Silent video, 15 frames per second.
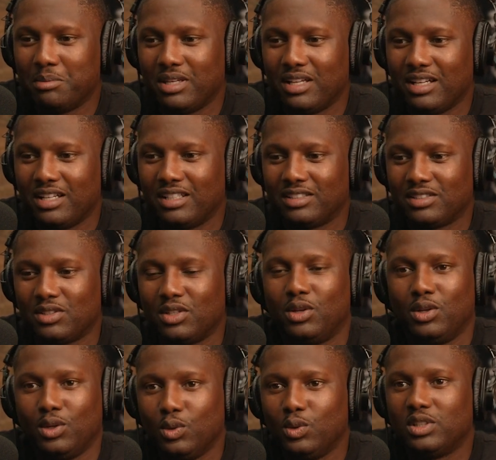Because,
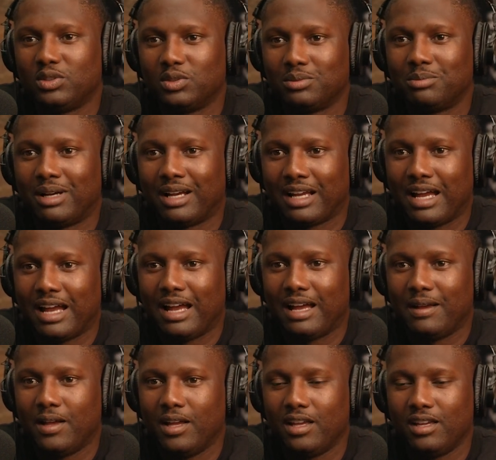Lewis was my guy,
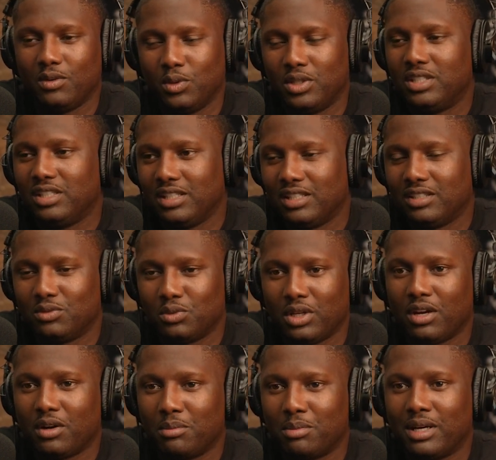which he is with
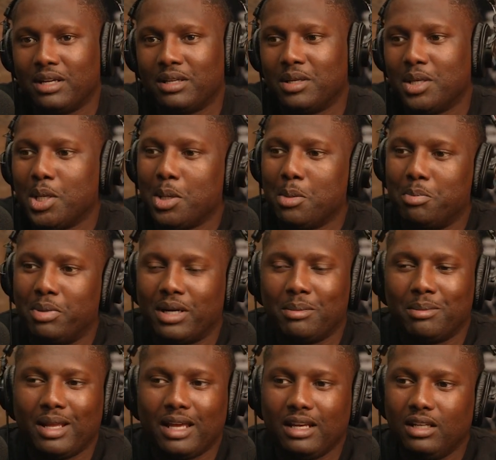everybody. But
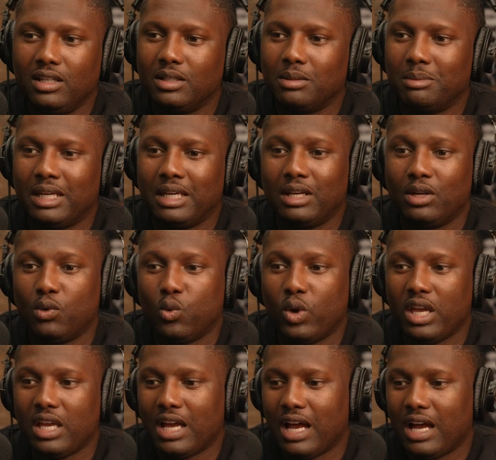I'm like, look, man, the
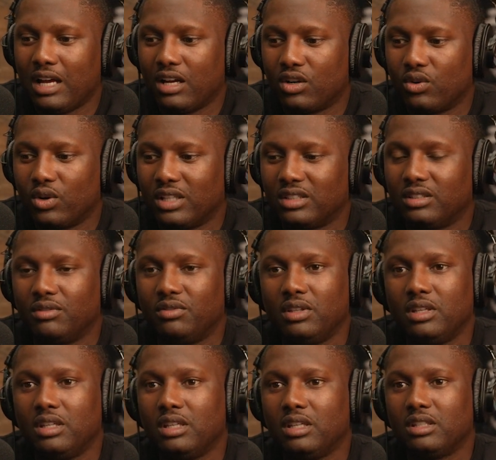way how aggressive
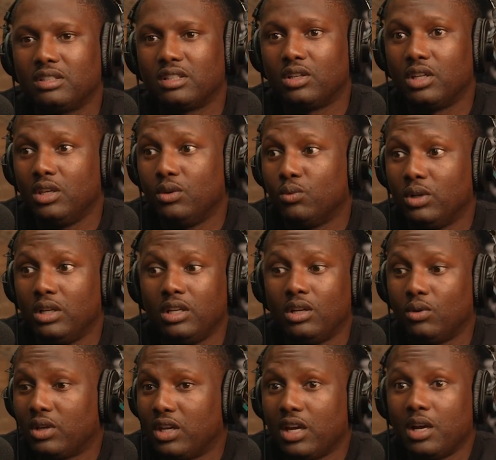he is, and he really
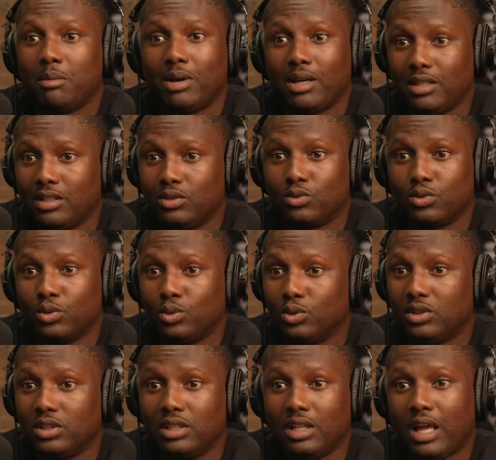don't care about these
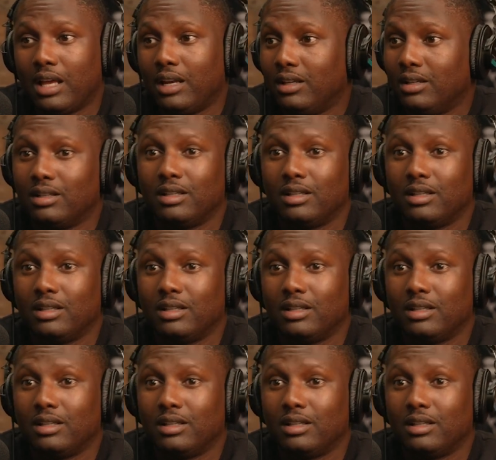rules. He like, look.